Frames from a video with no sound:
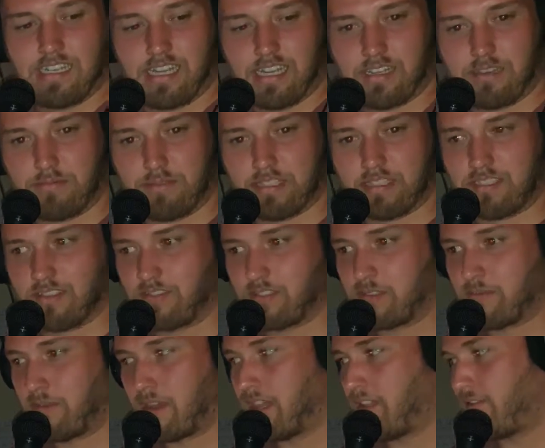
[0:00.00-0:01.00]
I got myself
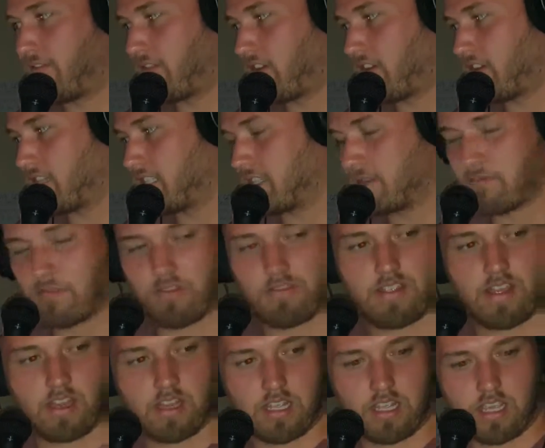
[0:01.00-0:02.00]
some aloe vera
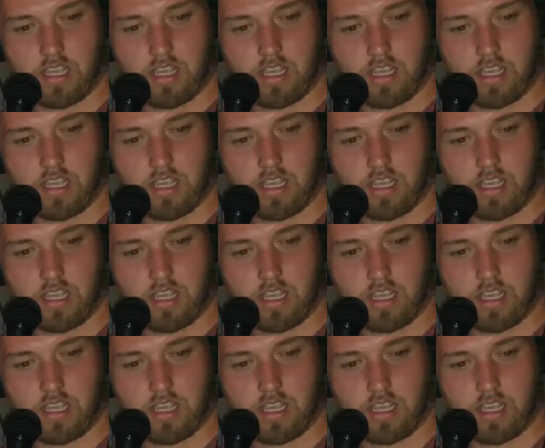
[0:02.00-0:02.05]
somewhere around